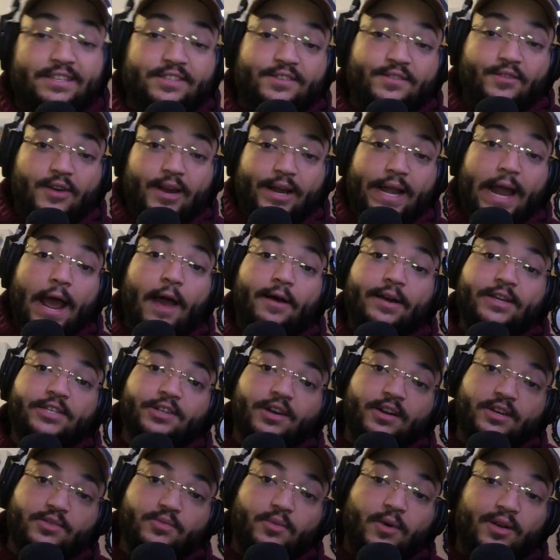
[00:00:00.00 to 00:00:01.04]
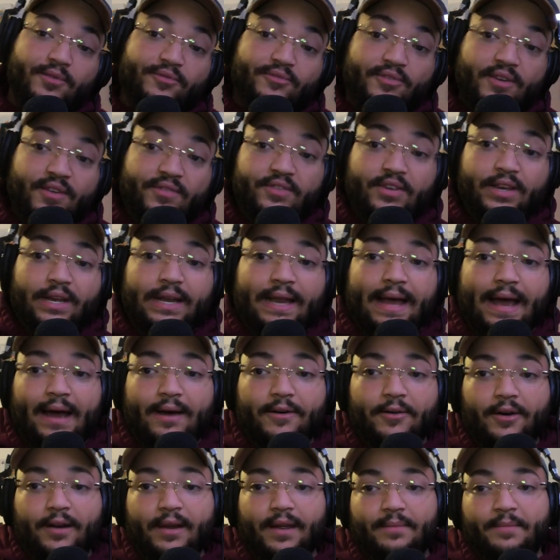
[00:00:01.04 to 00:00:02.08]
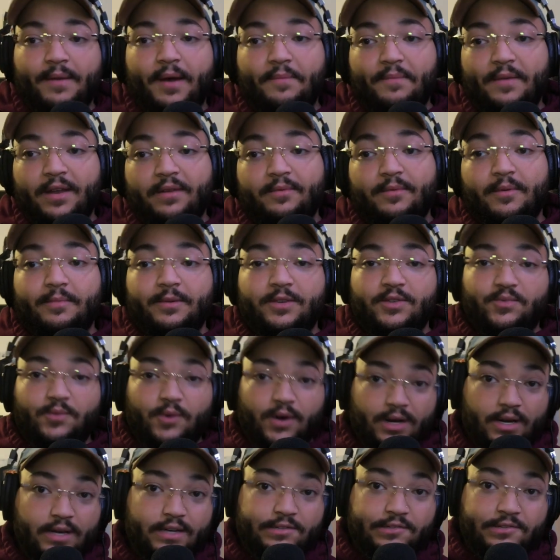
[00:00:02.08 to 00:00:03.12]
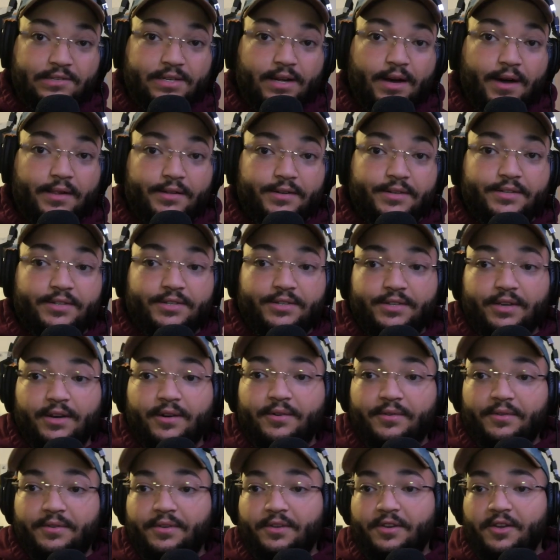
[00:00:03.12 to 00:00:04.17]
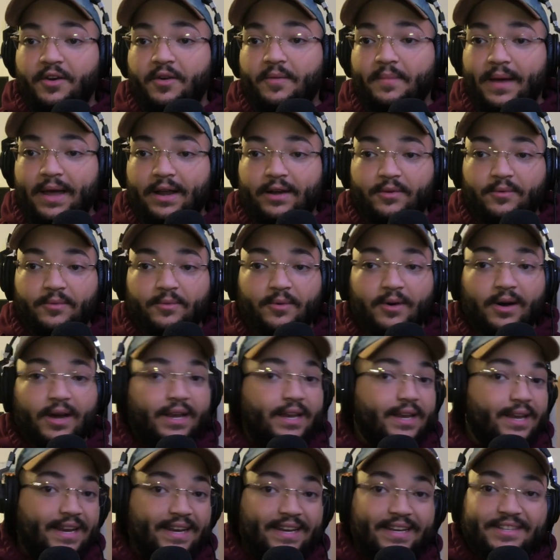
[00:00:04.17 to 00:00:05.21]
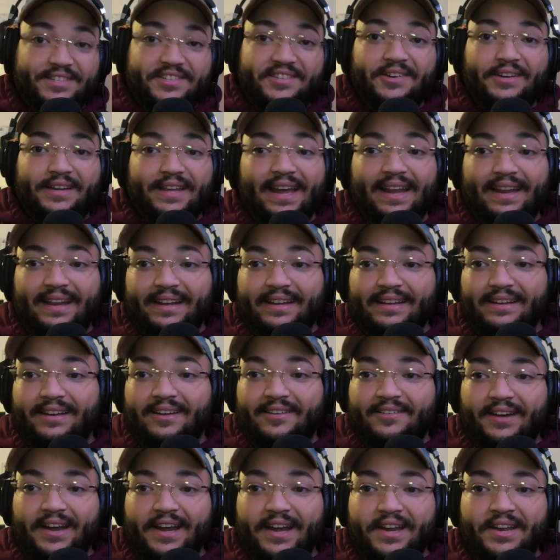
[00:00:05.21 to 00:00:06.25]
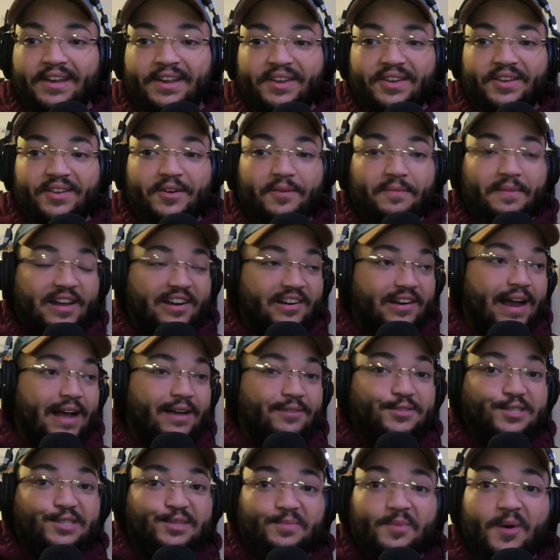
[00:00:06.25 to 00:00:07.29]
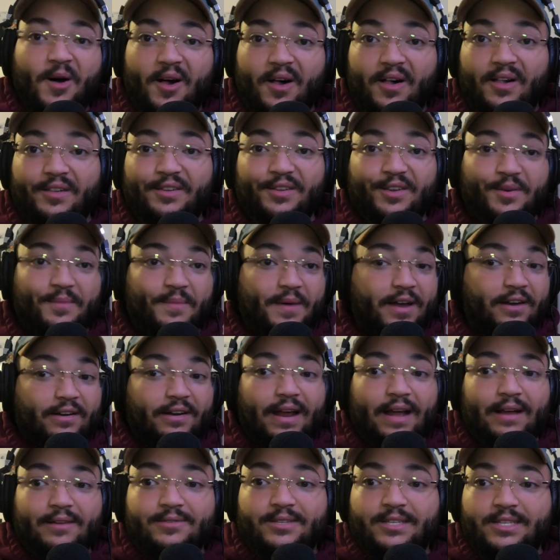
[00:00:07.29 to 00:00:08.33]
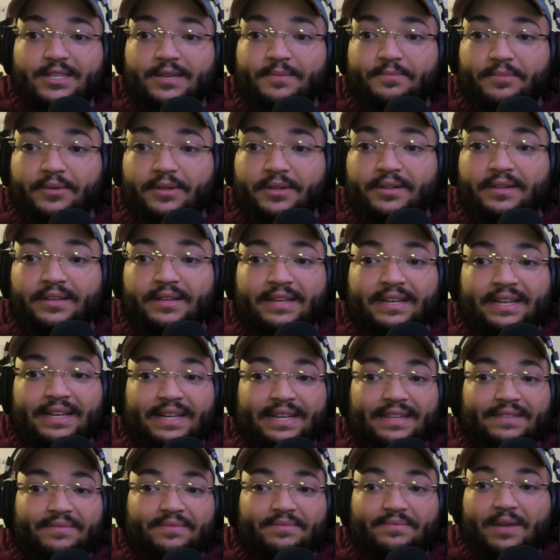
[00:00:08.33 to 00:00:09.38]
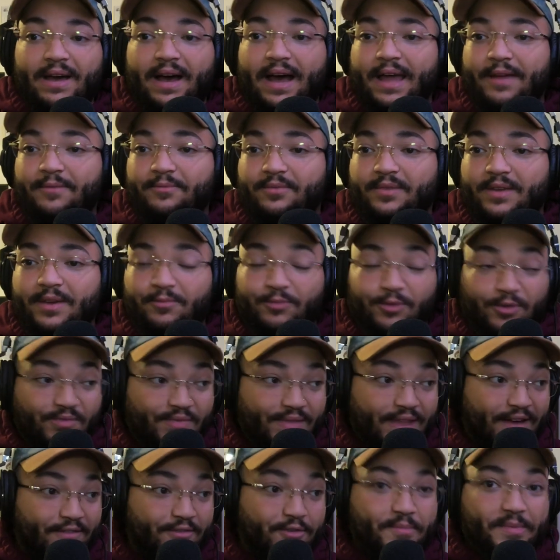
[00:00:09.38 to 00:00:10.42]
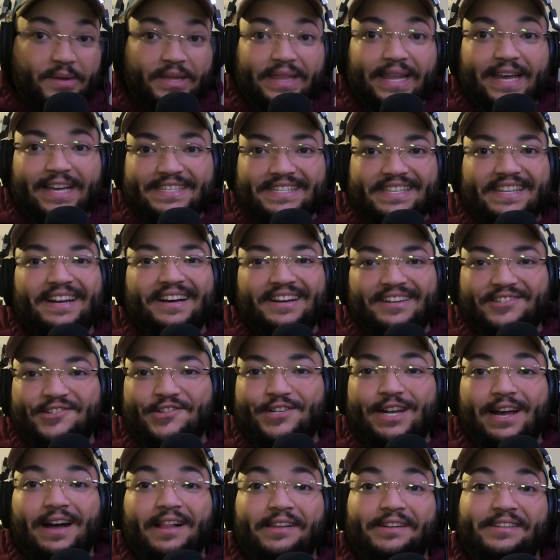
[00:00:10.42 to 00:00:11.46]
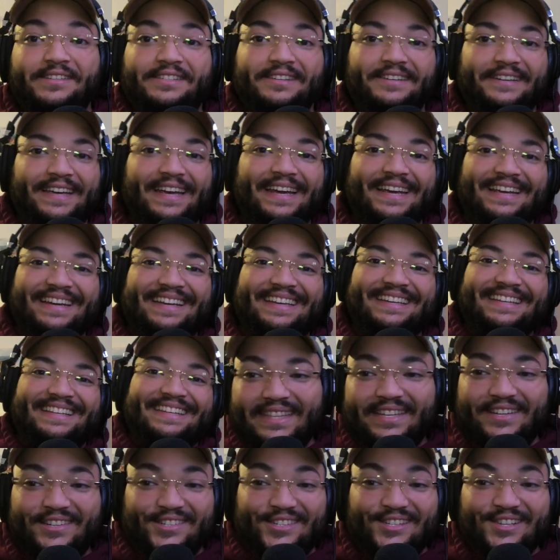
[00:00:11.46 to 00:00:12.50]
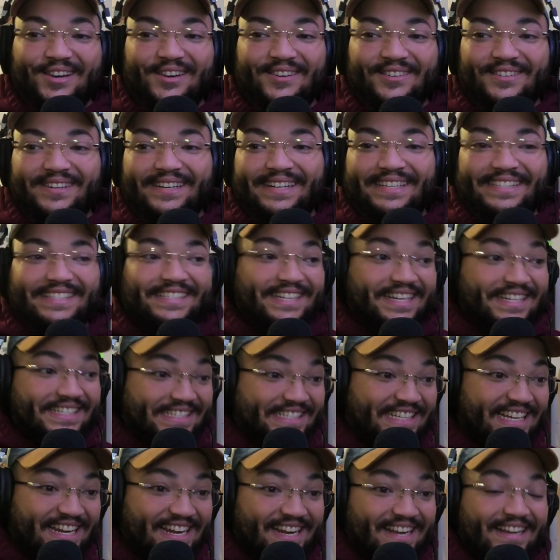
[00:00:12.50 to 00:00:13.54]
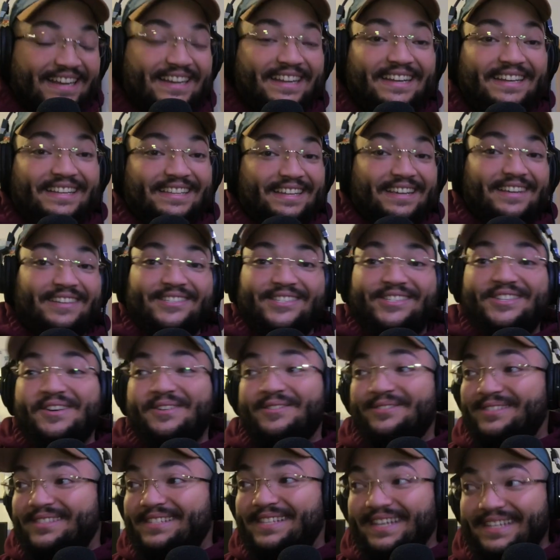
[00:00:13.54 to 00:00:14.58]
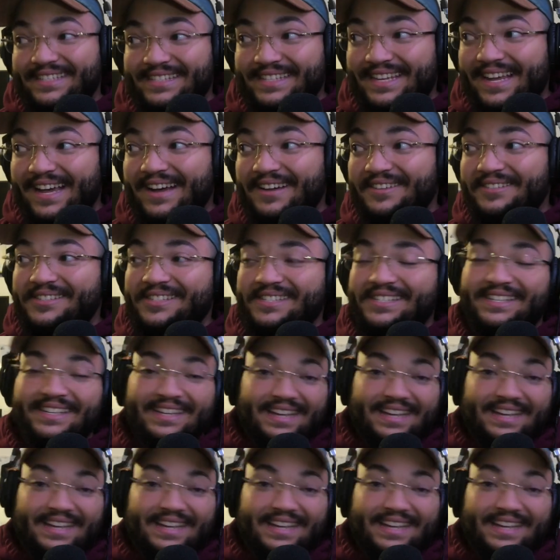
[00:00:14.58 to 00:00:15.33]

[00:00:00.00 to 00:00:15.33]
of right now, I charge $150 an hour, and my minimum is $100. So no matter what it is you're getting, all right, no matter how small, no matter how simple, it will never be less than $100, okay? There's no adjusting it. There's no discounts.